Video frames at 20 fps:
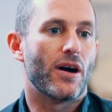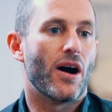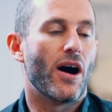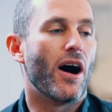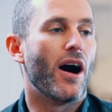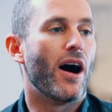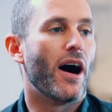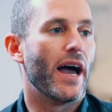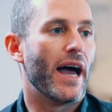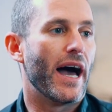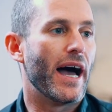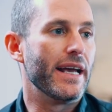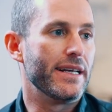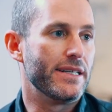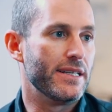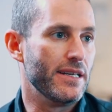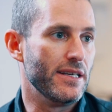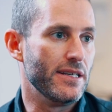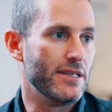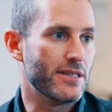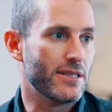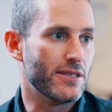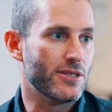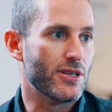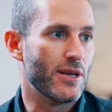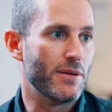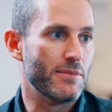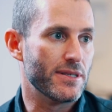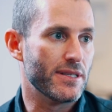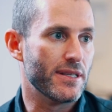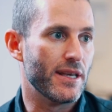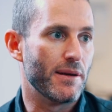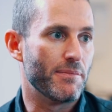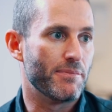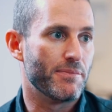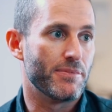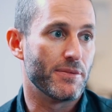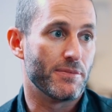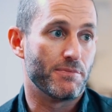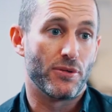high 80s in terms of their
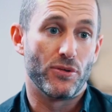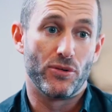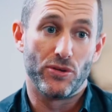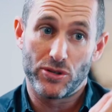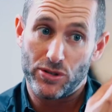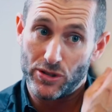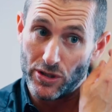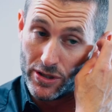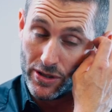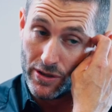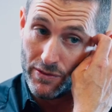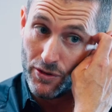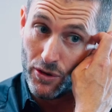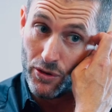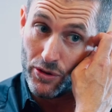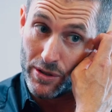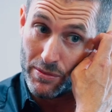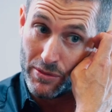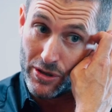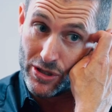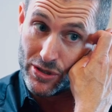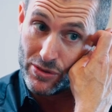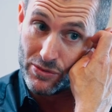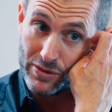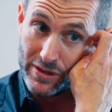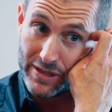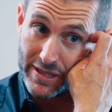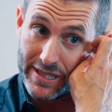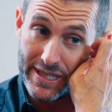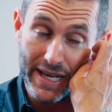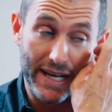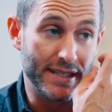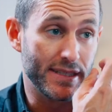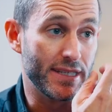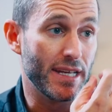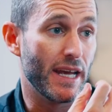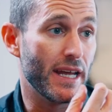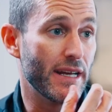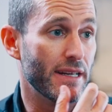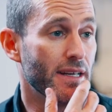proportion of all commercial real estate
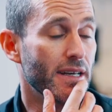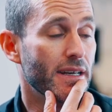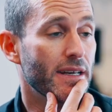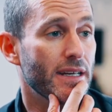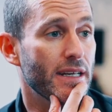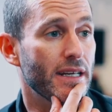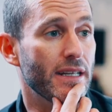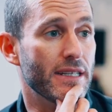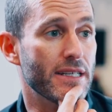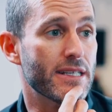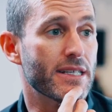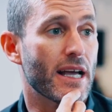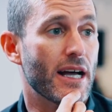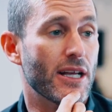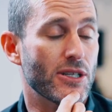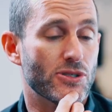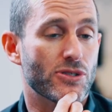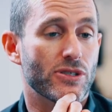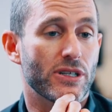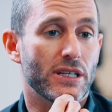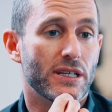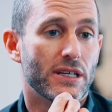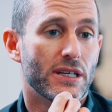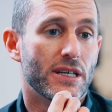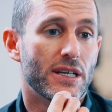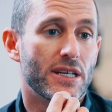debt in this country.